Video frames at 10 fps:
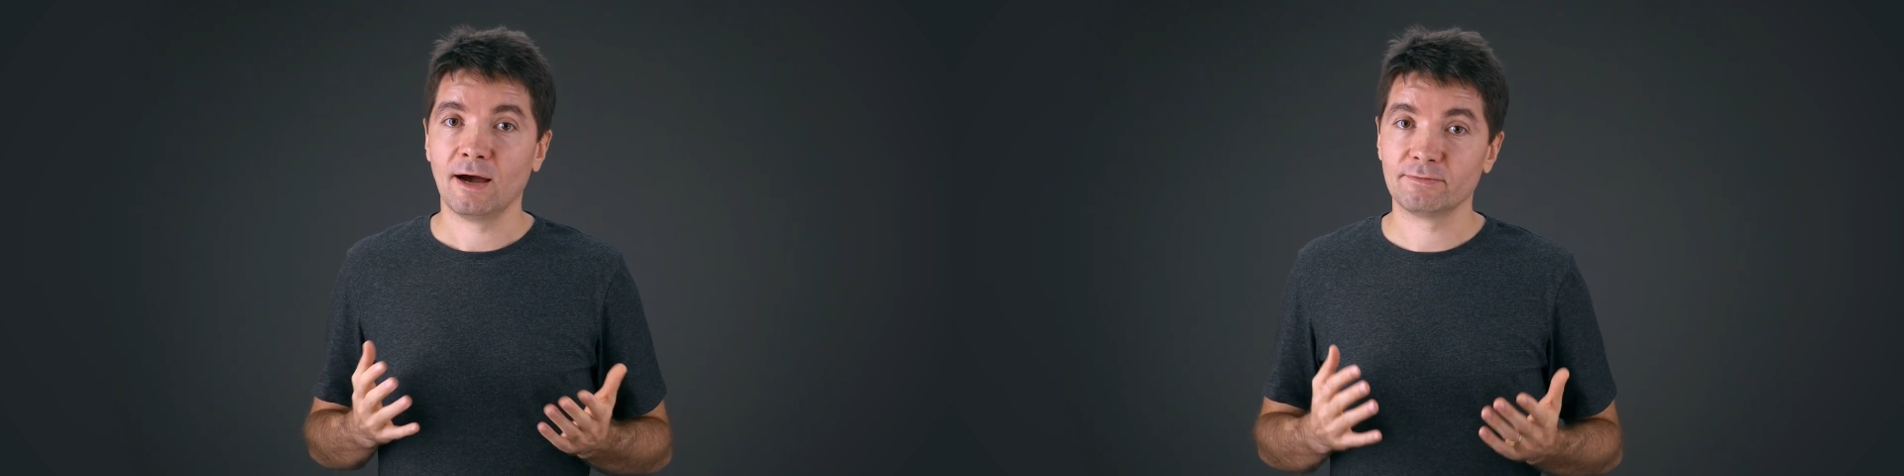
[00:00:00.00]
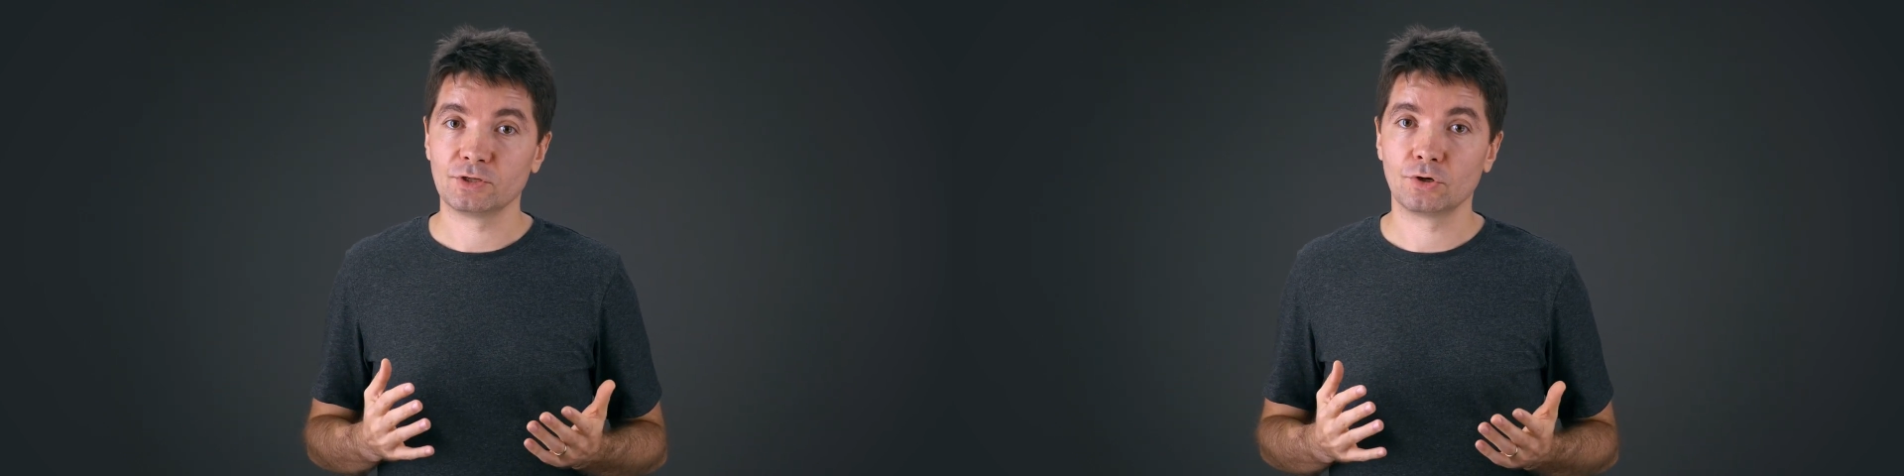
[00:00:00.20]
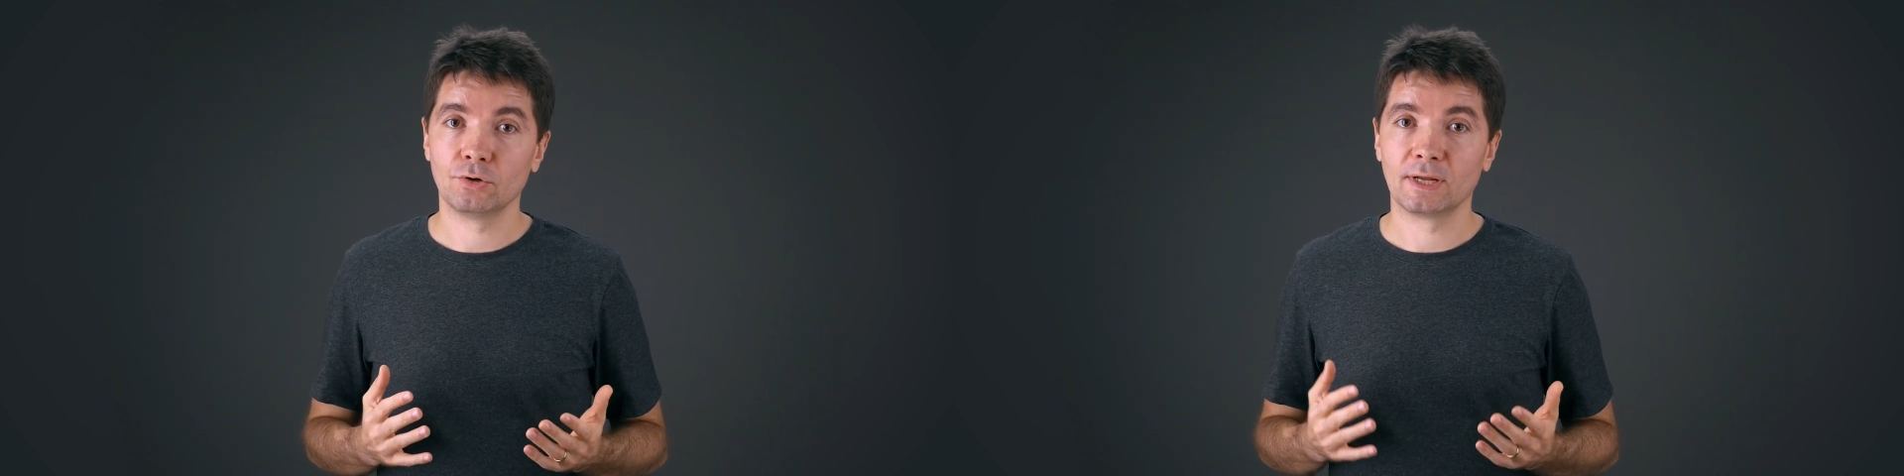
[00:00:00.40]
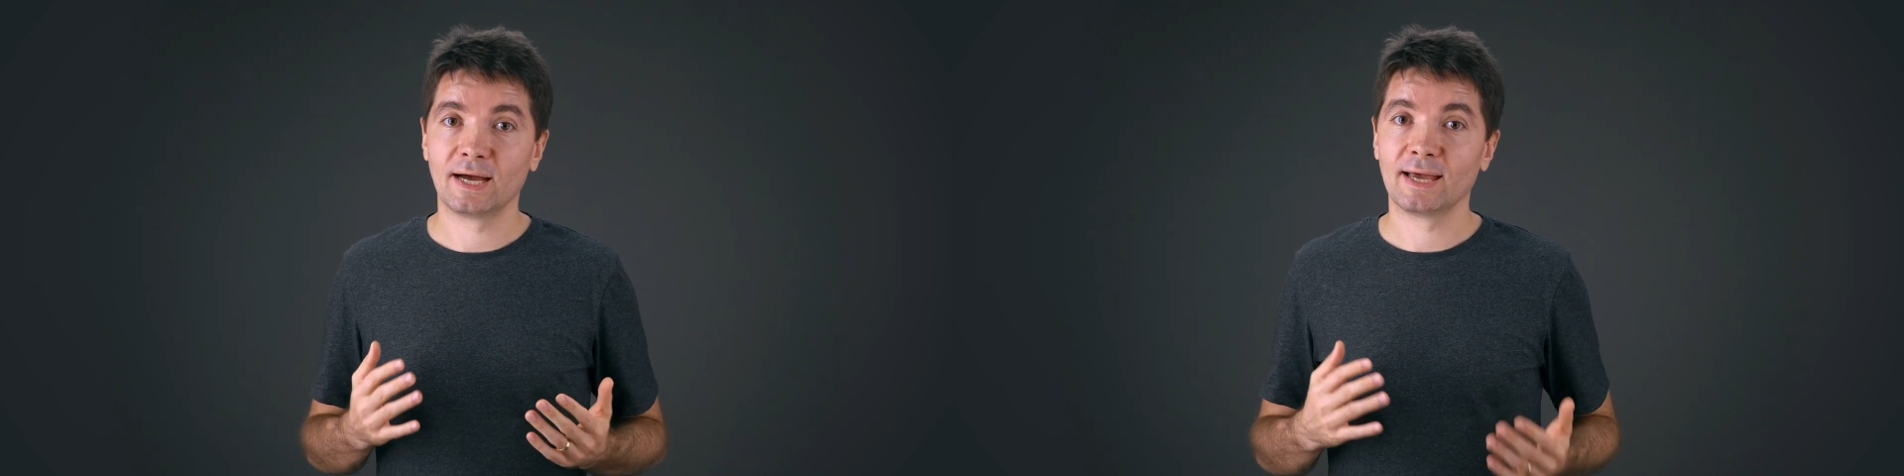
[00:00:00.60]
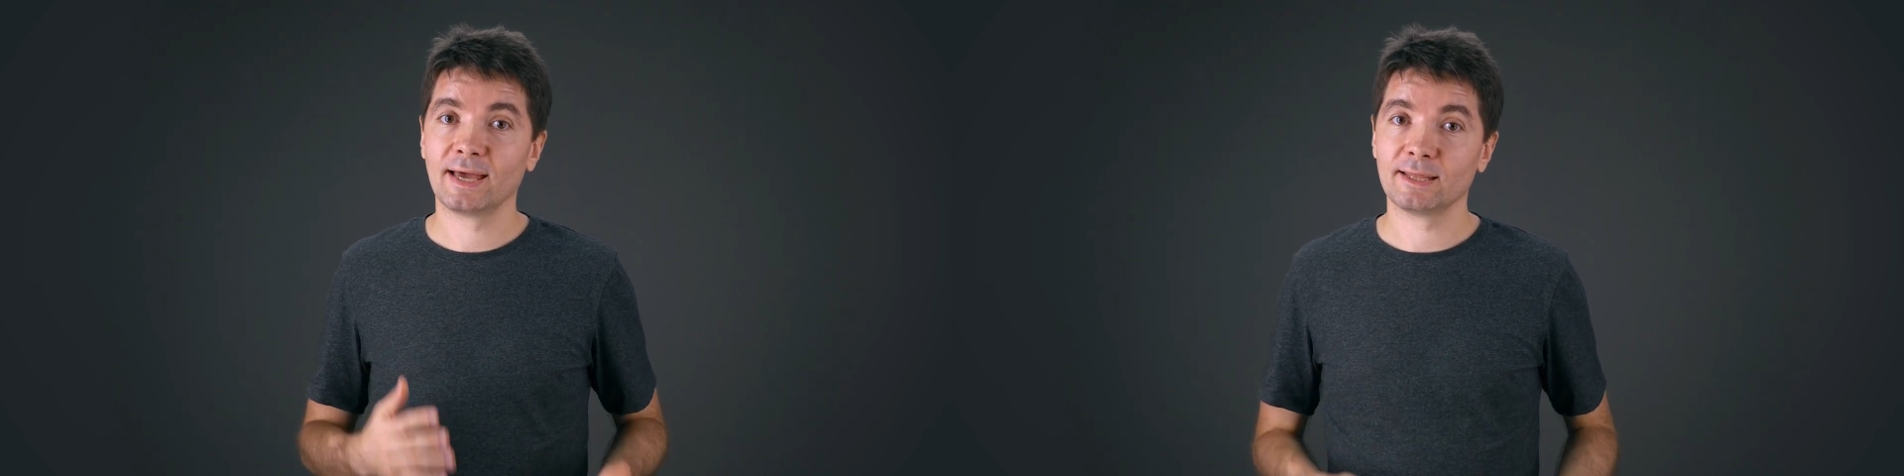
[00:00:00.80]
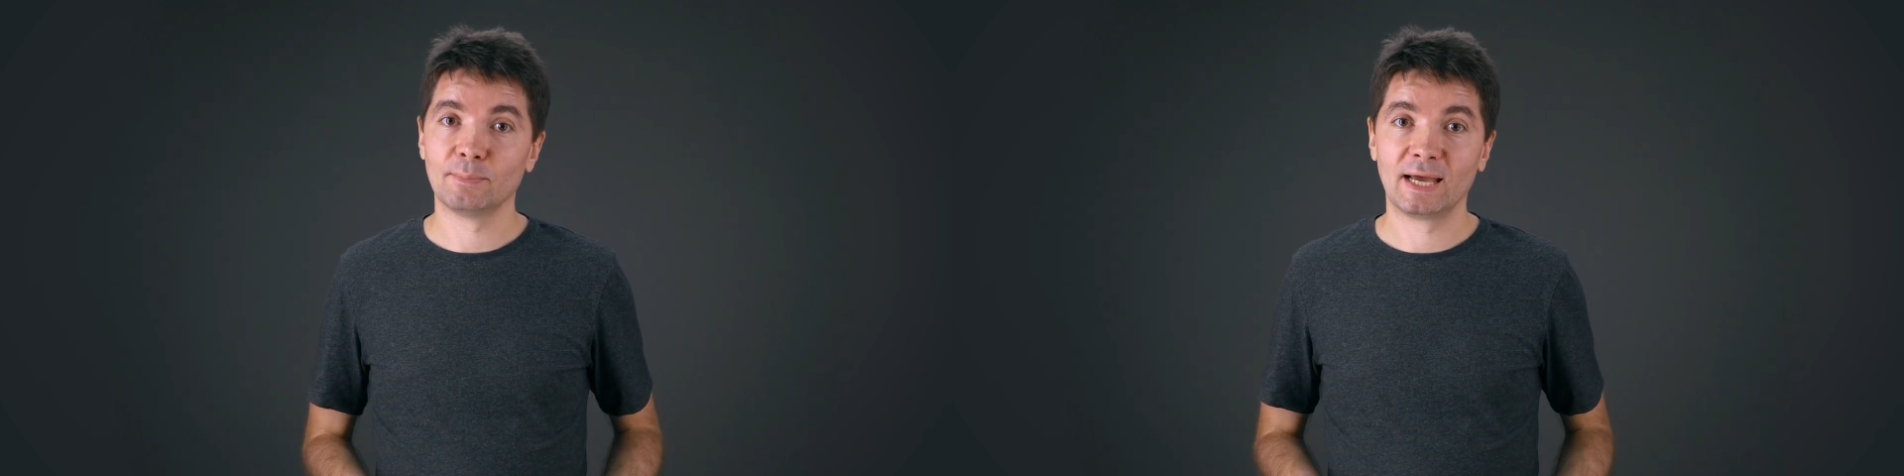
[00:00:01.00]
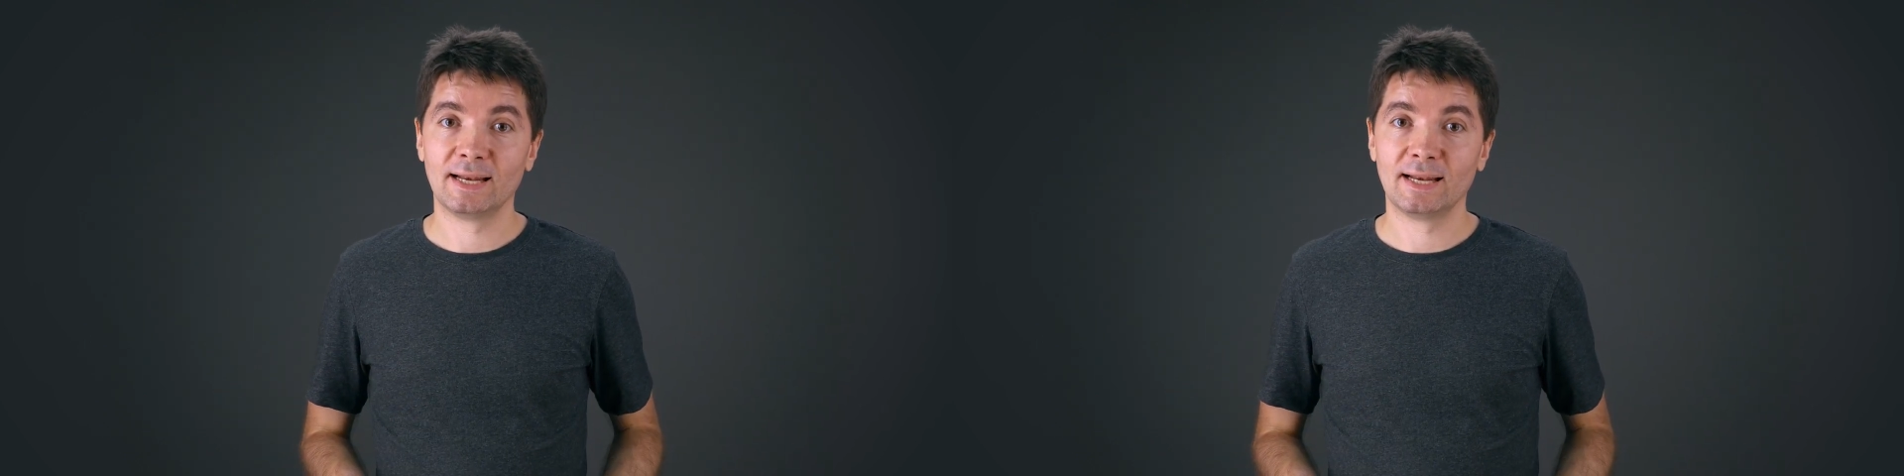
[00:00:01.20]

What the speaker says: After all, I had my